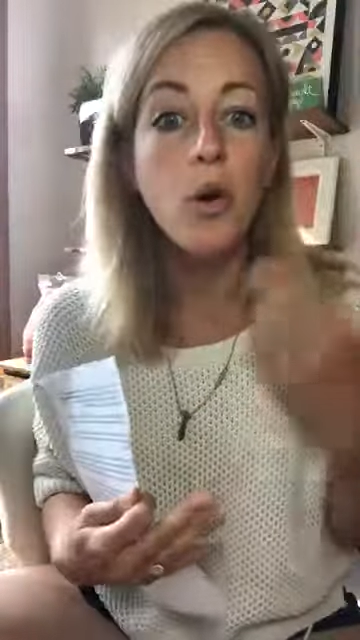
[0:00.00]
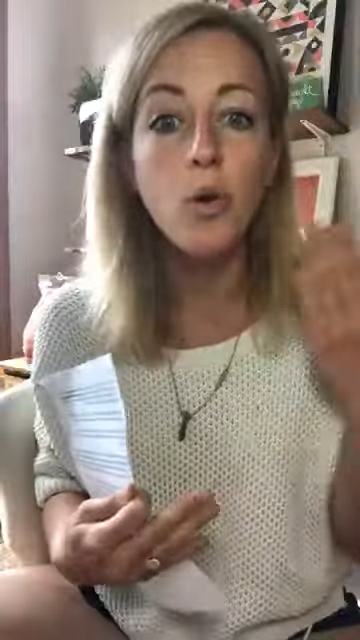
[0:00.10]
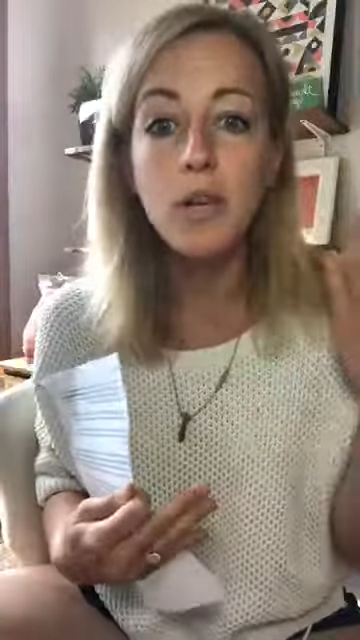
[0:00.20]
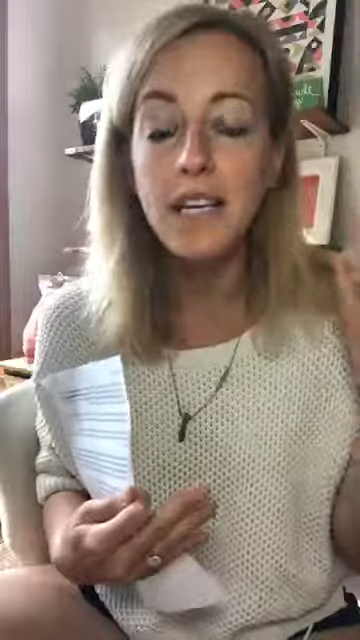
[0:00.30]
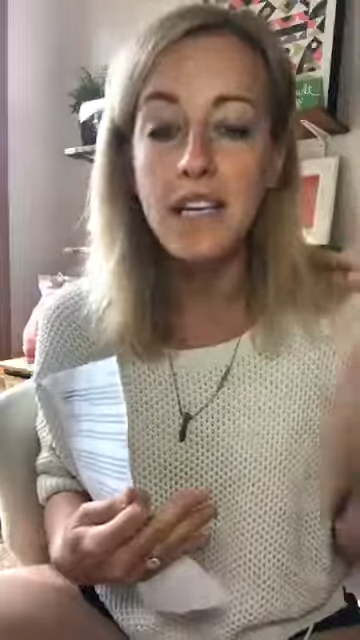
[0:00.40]

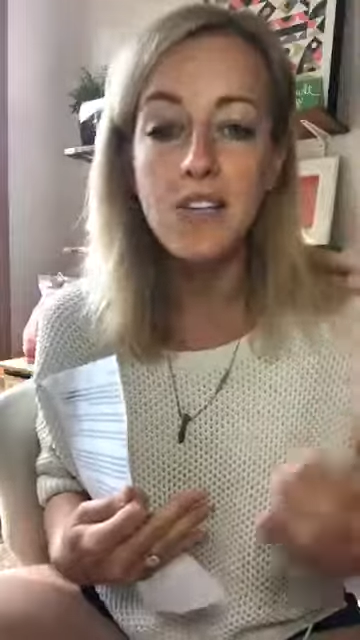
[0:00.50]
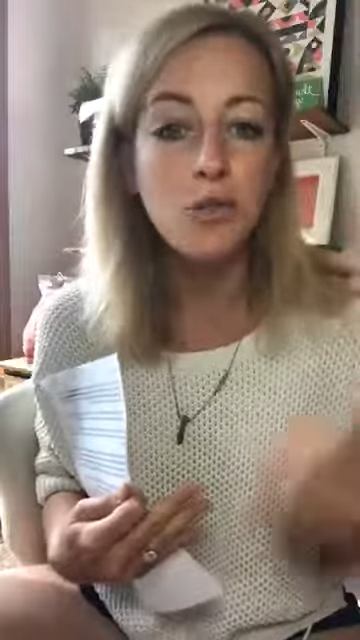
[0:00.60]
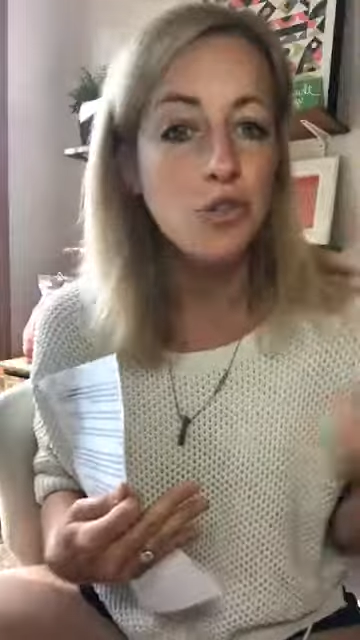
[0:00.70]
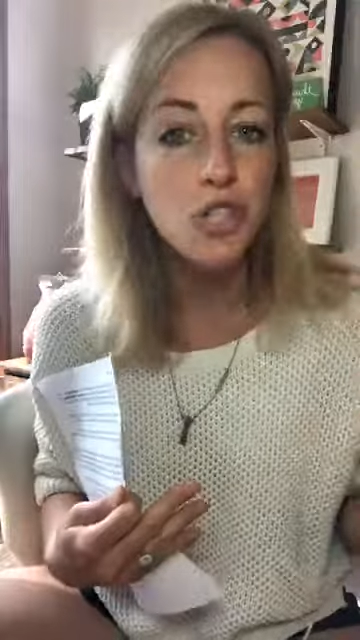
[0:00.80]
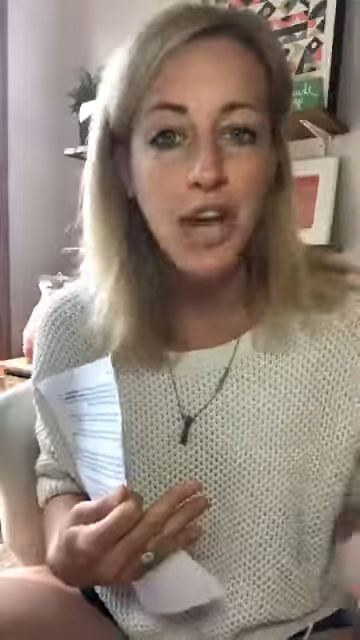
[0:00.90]
who need
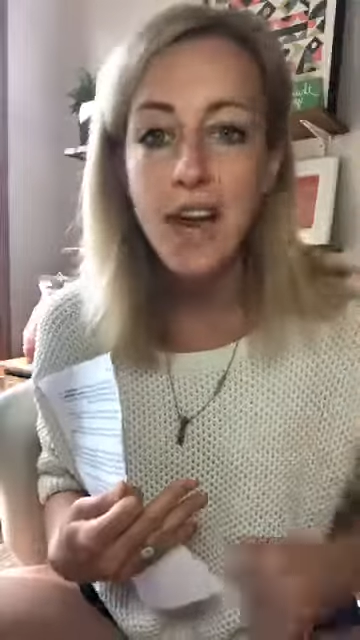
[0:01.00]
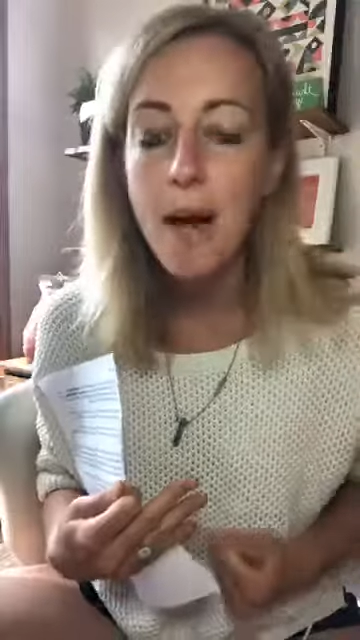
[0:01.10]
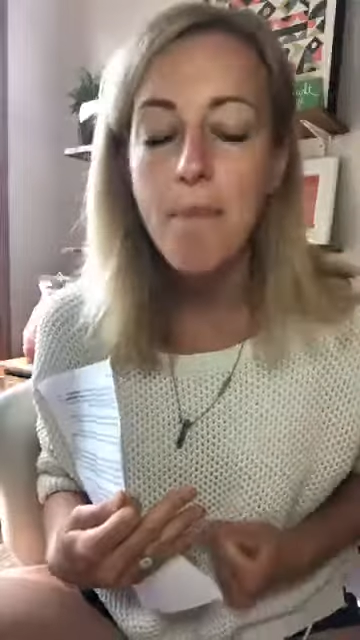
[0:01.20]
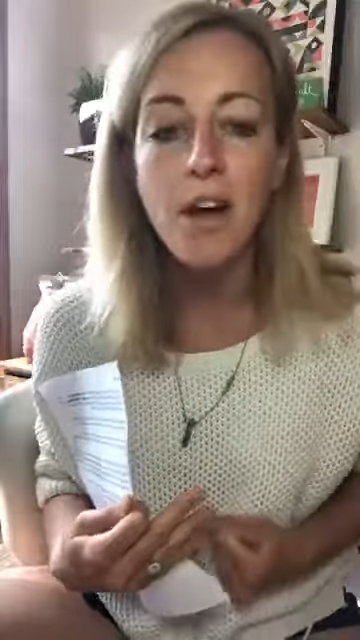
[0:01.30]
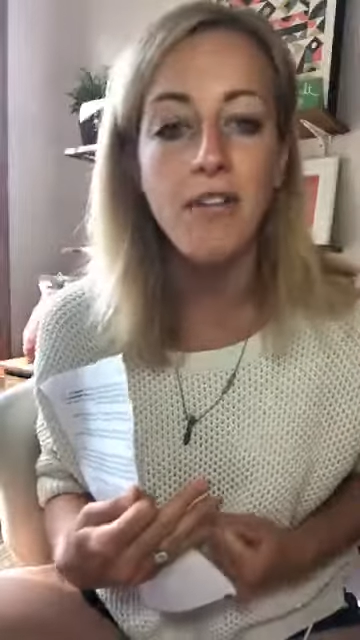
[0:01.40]
to shake
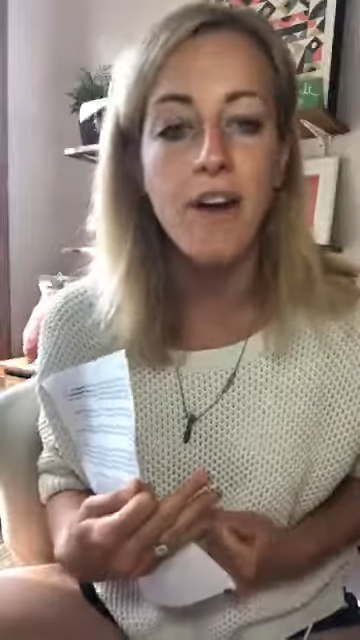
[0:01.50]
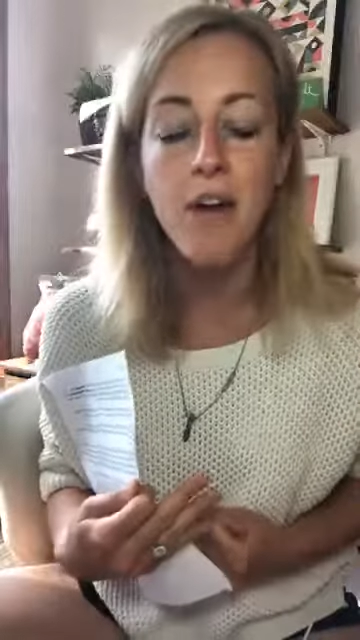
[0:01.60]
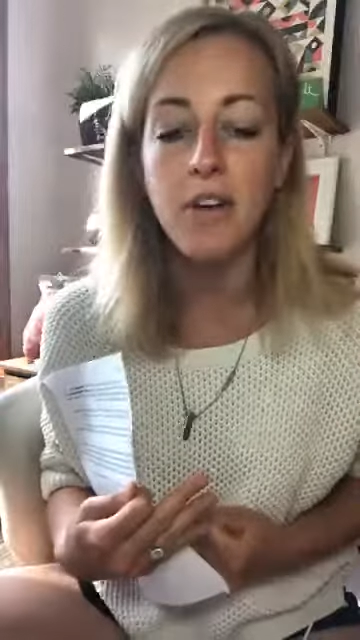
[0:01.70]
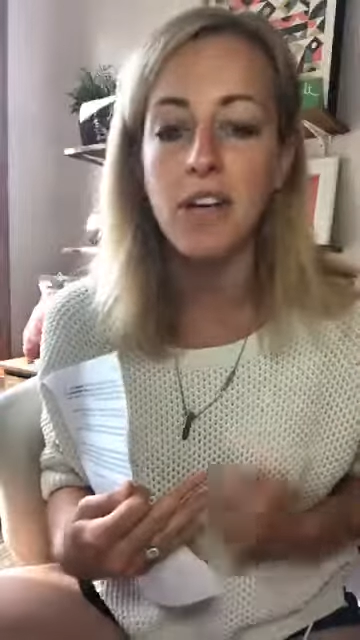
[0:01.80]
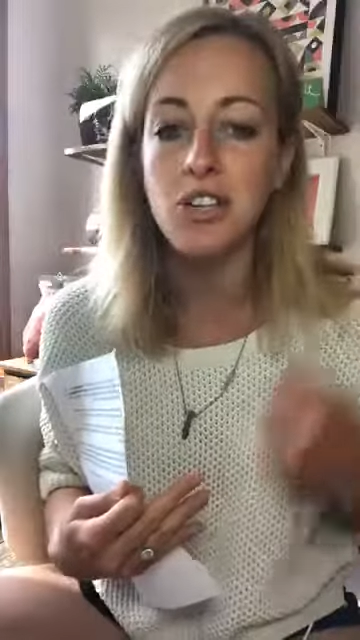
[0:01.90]
up their
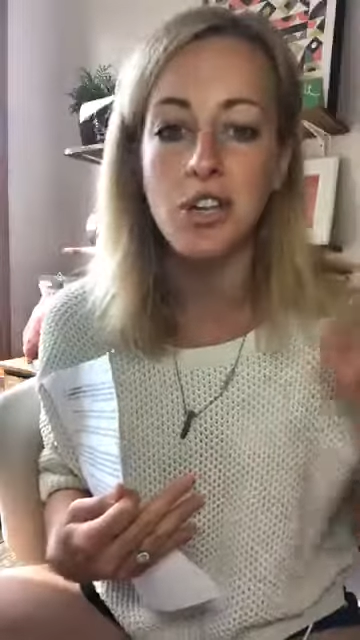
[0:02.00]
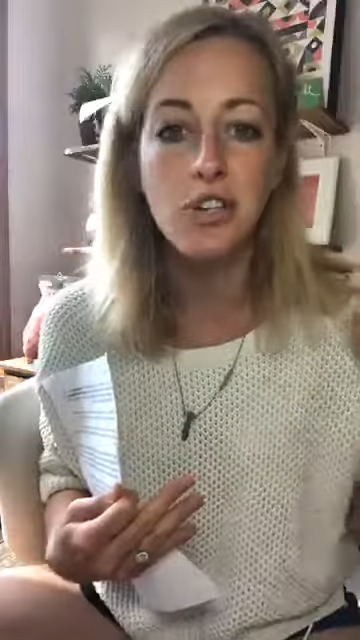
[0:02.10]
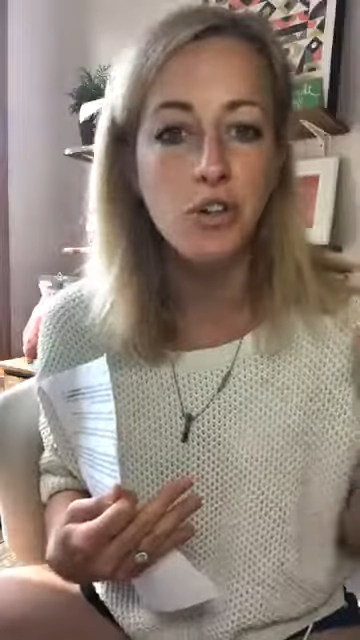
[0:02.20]
foundation,